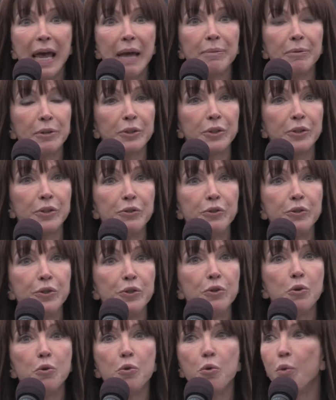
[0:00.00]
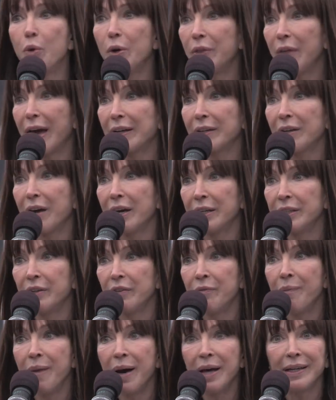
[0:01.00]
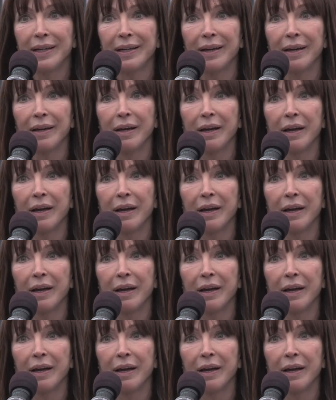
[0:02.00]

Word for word: able to do with that kind of money?